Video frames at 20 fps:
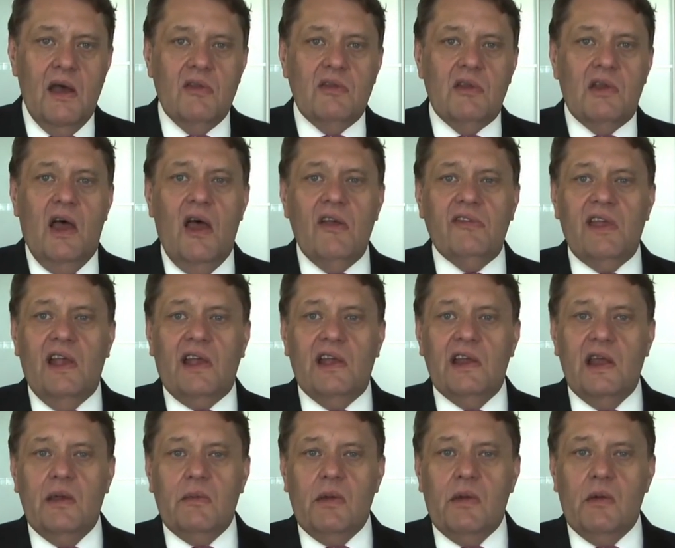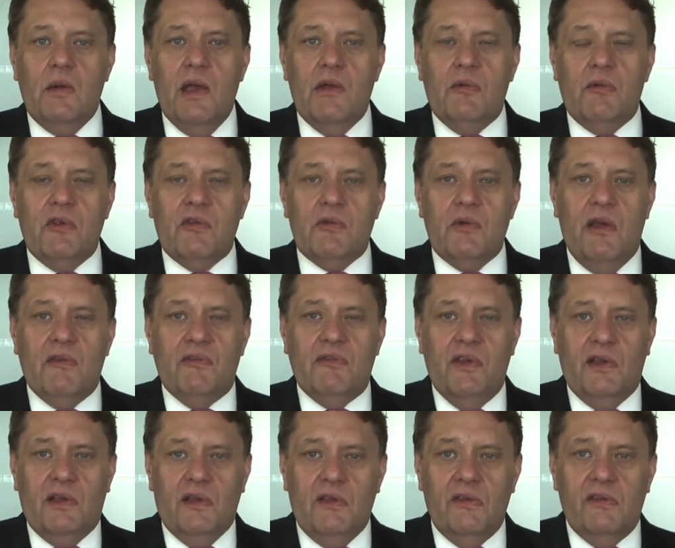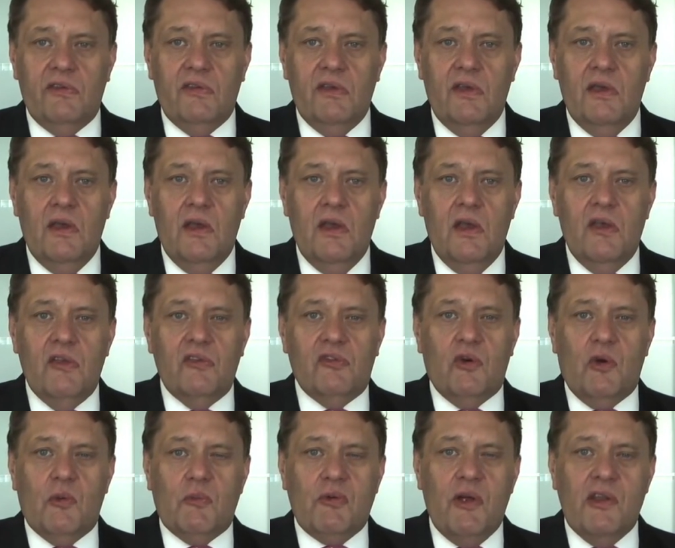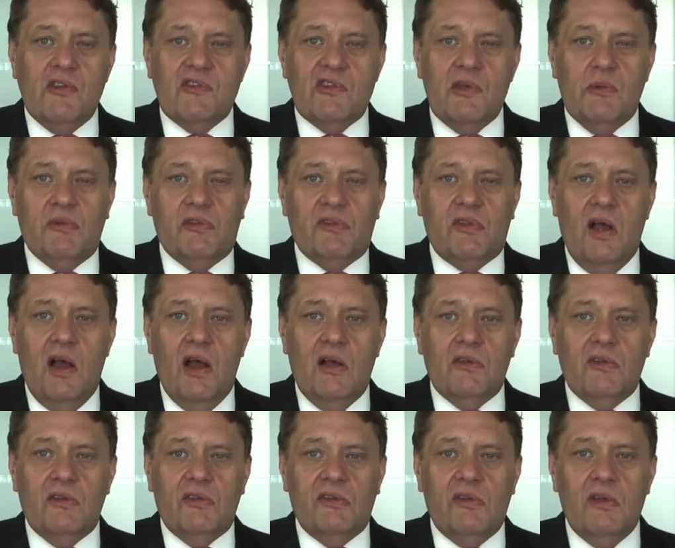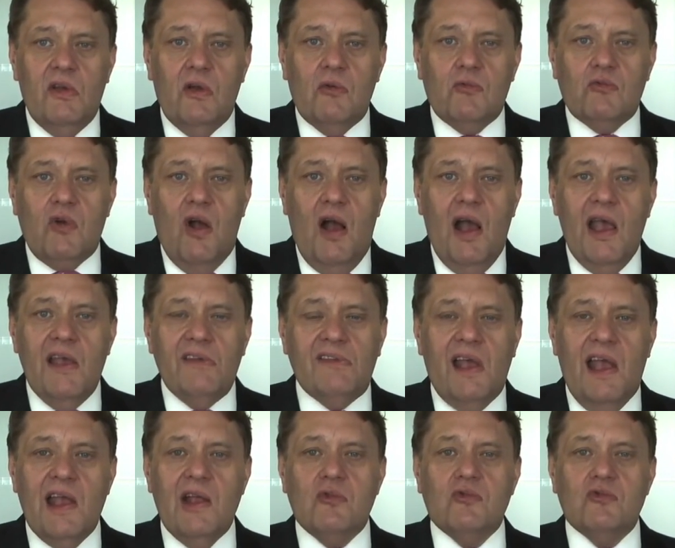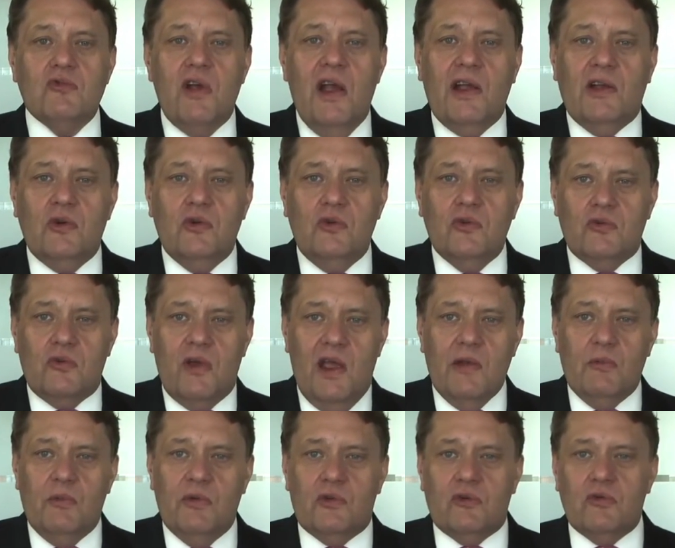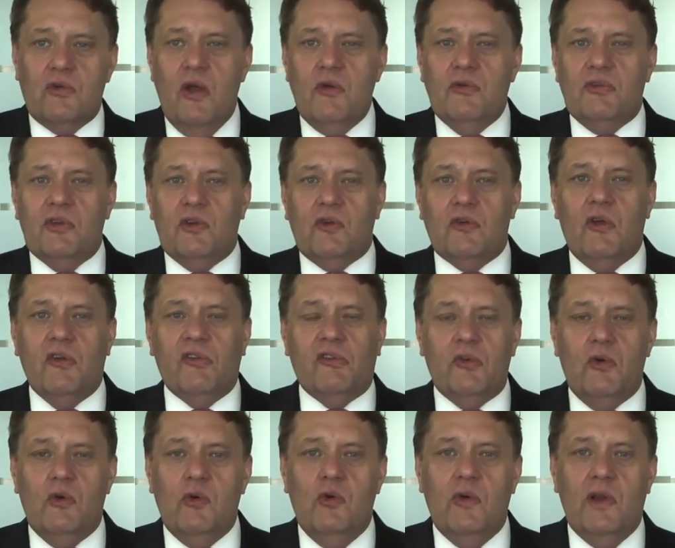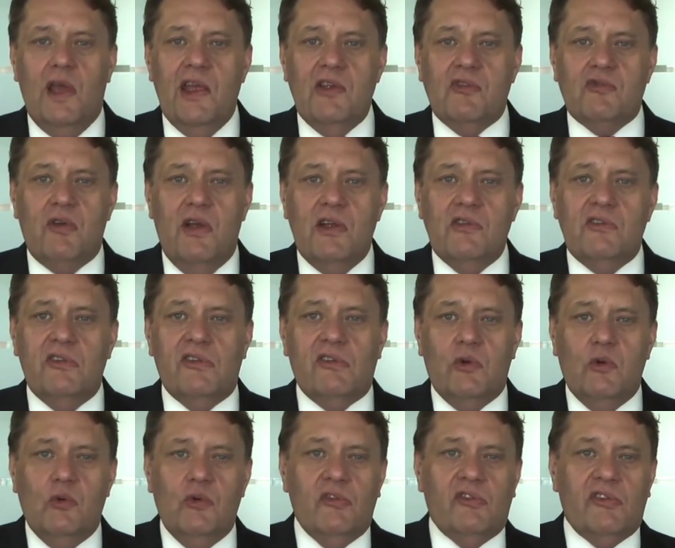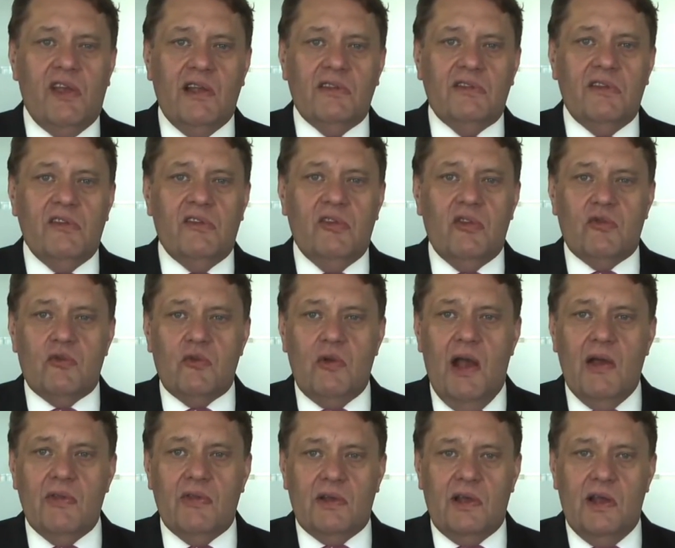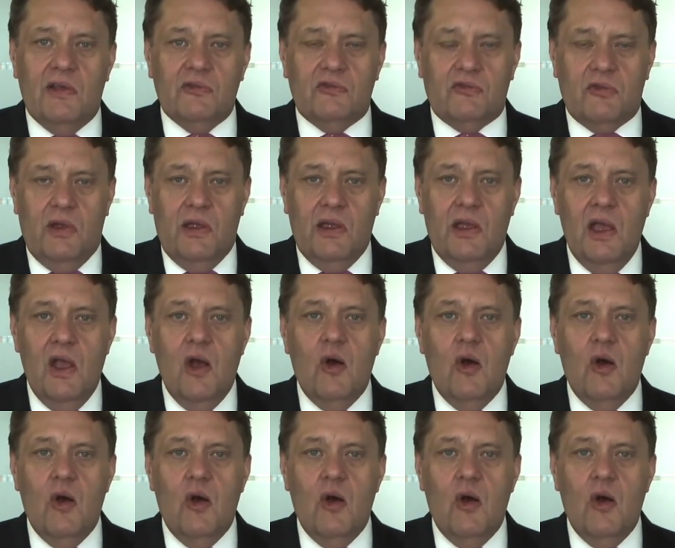The last academic year for which we have figures saw apprenticeship starts rise at a record rate, with growth across all age ranges and all sectors and throughout the country.